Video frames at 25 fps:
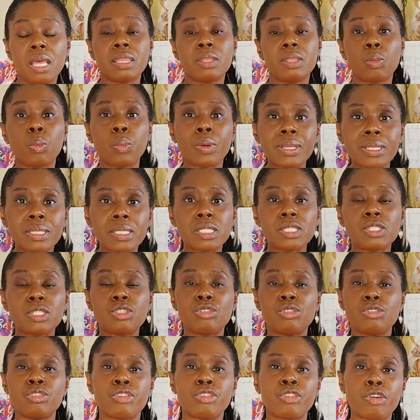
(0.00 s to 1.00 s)
the witness
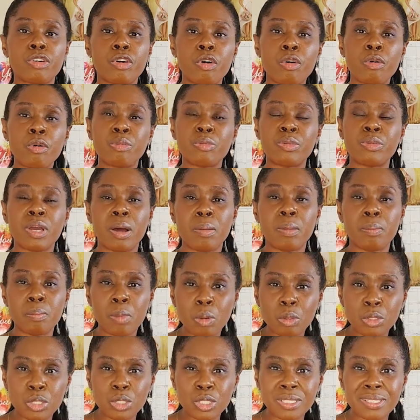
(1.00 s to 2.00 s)
to your own
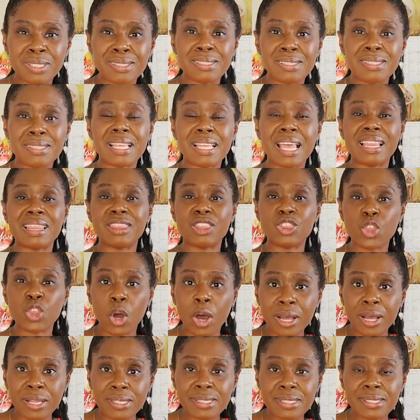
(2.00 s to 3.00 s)
emotions and
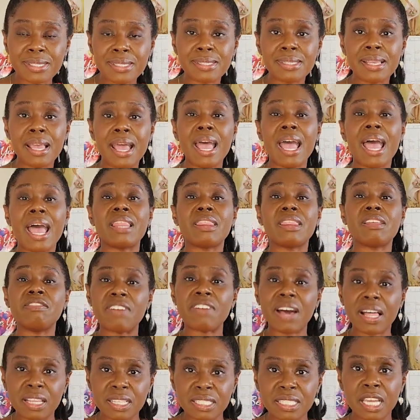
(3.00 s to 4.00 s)
thoughts and the
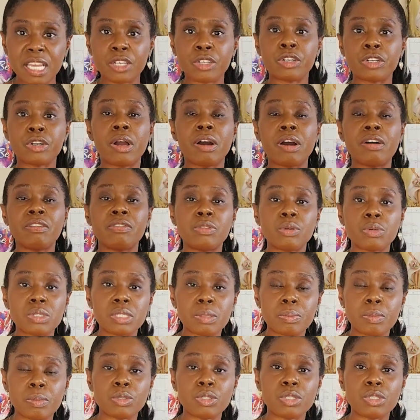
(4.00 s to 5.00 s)
validator of those
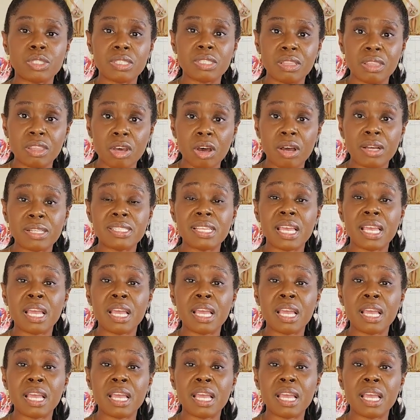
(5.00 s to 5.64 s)
emotions and thoughts,